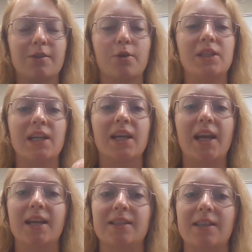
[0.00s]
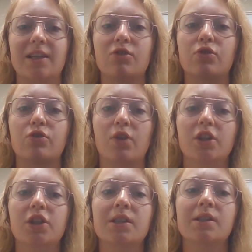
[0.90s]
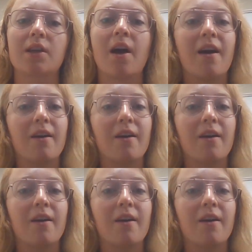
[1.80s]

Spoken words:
So DNA is the instructions